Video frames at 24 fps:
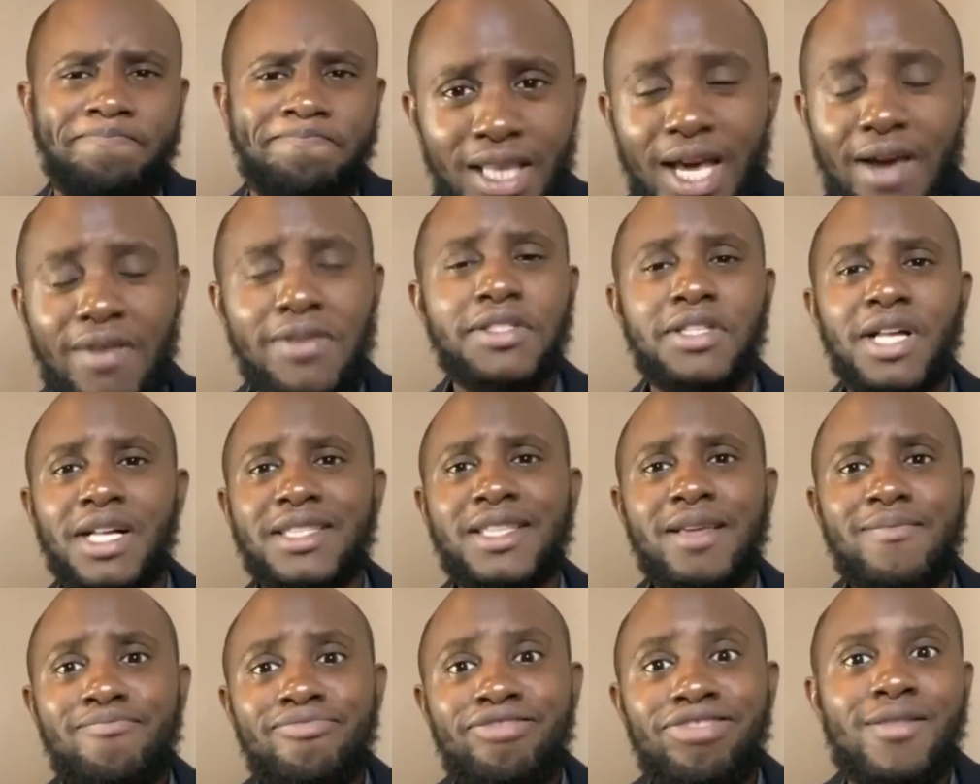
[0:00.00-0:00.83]
There is
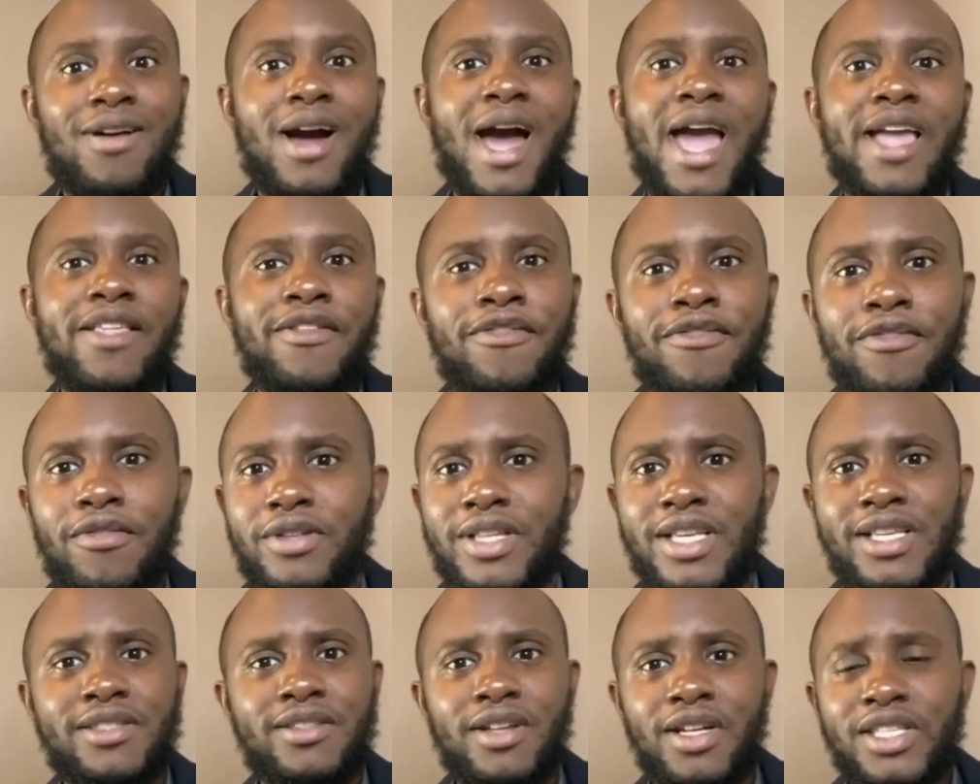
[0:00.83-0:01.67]
nothing prideful,
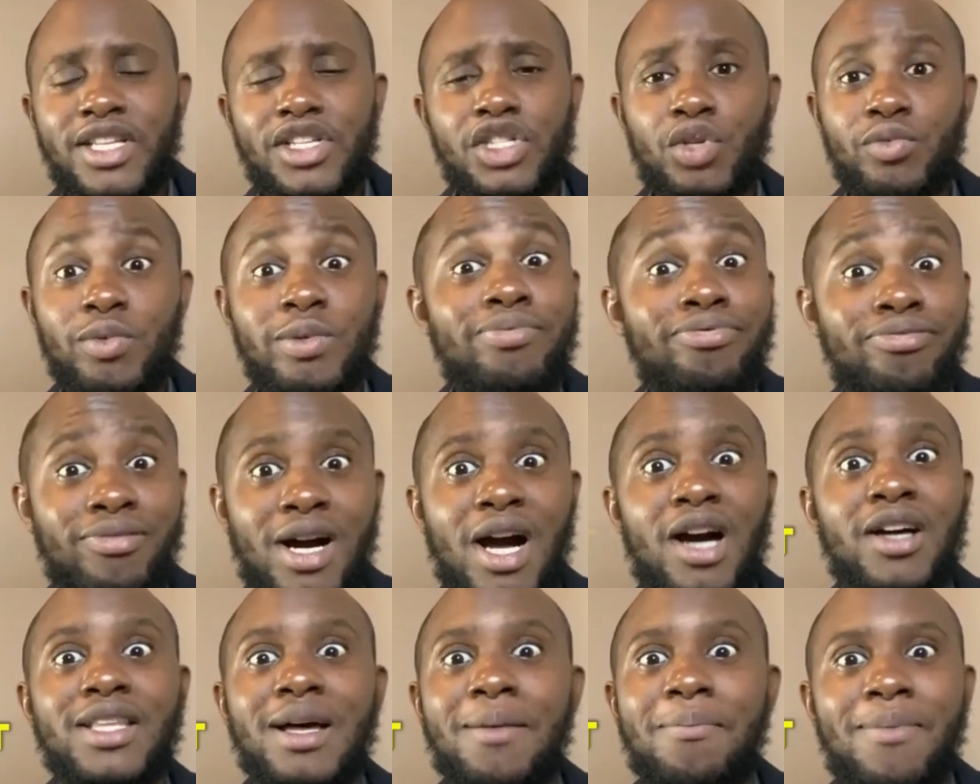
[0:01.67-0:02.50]
there's nothing to be
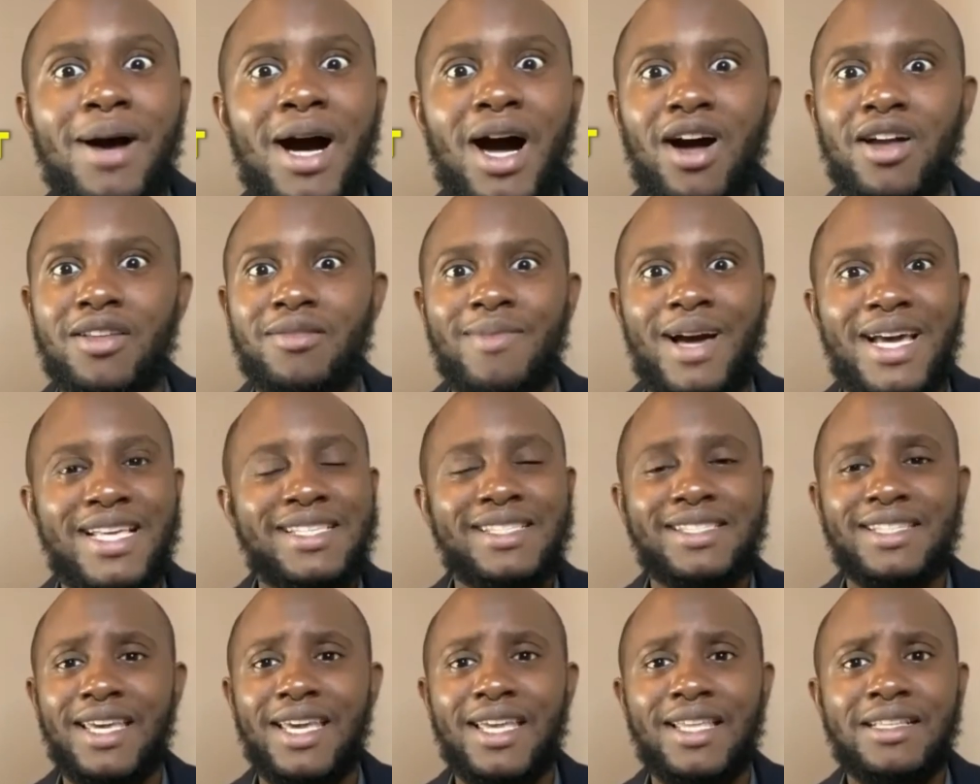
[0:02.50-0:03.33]
proud about by
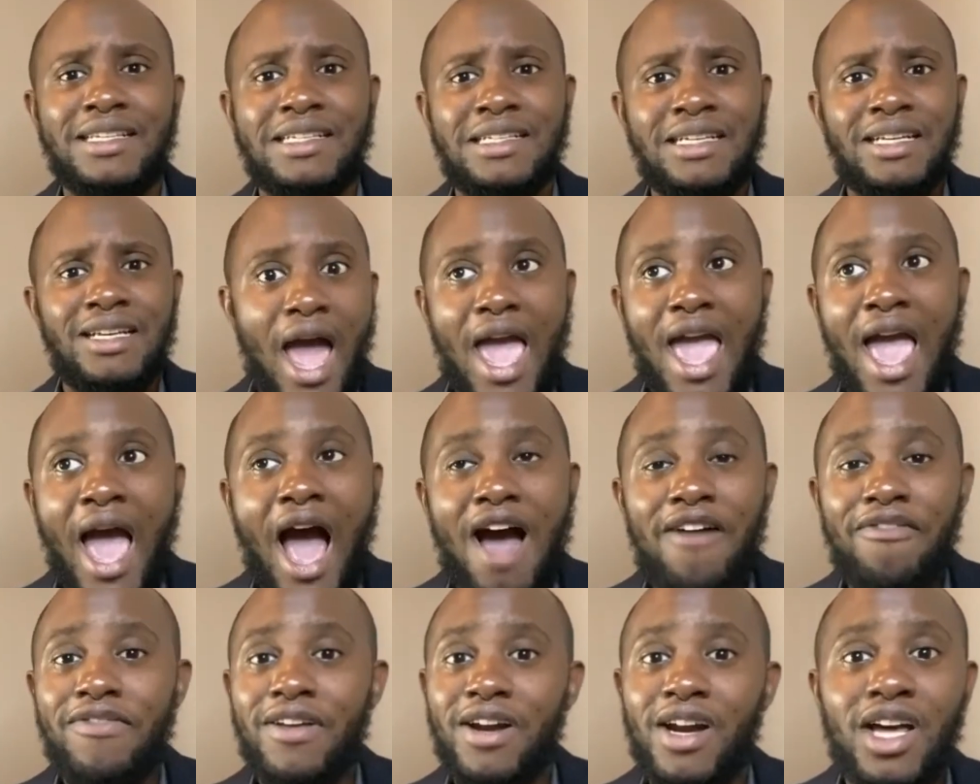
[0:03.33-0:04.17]
saying, I
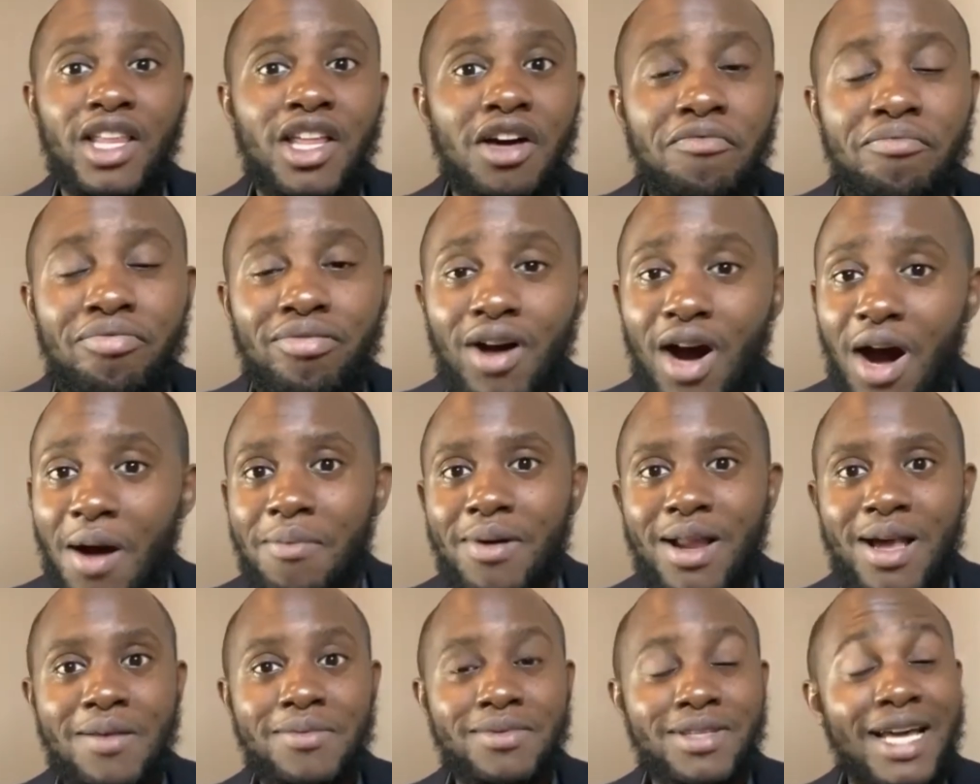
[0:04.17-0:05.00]
have a lot of
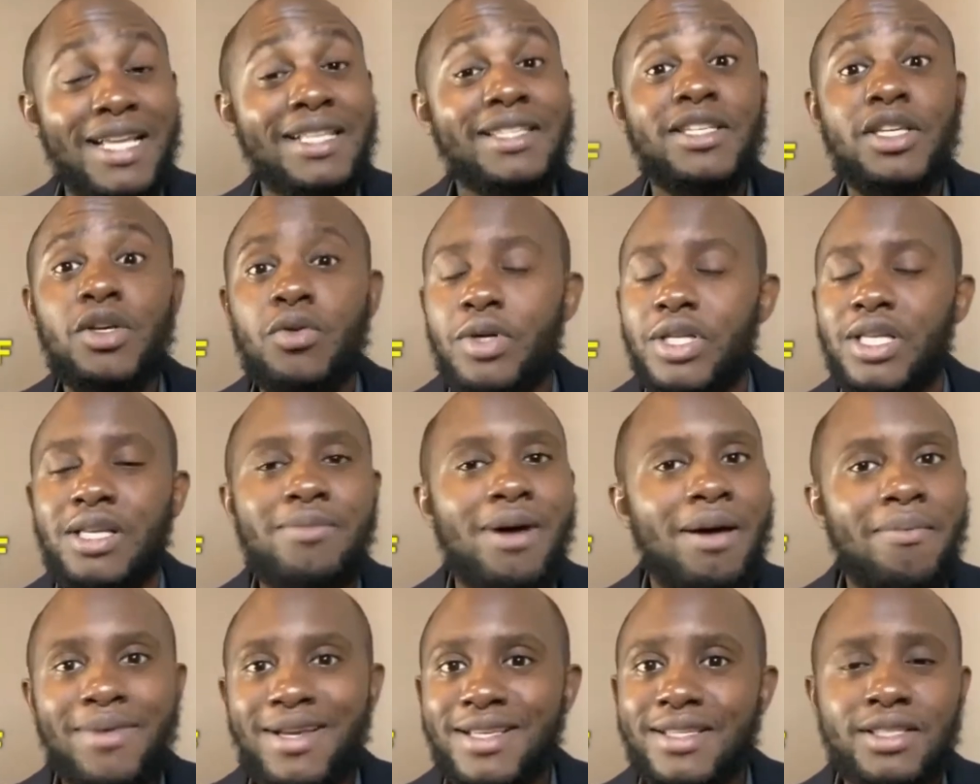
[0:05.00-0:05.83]
problems, I deal with
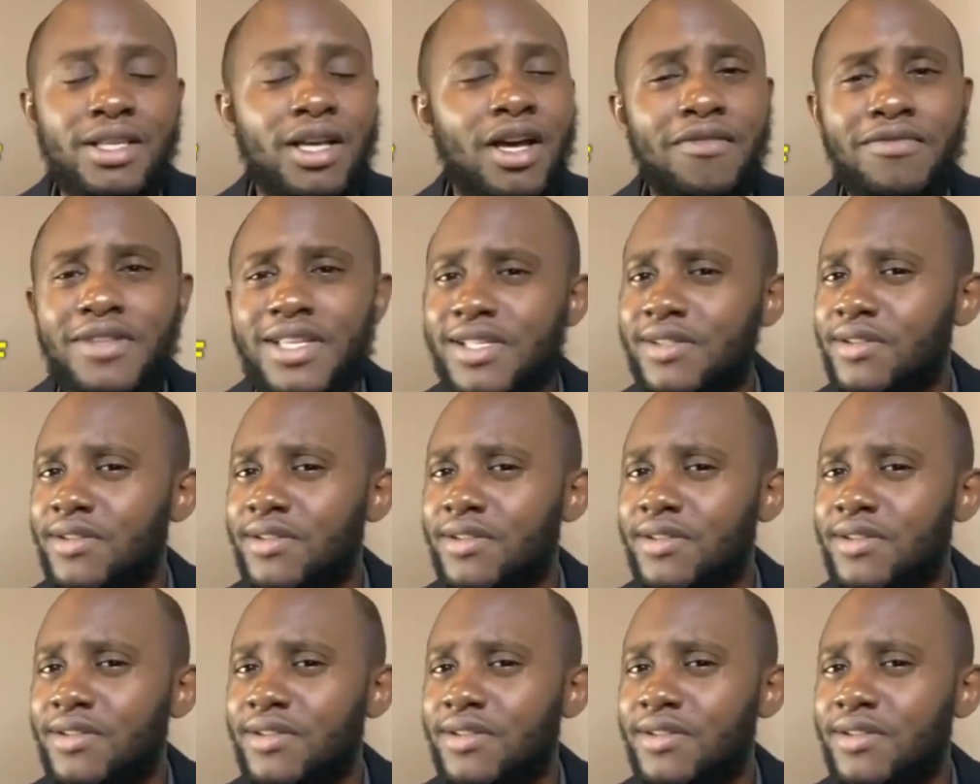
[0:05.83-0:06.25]
it by myself.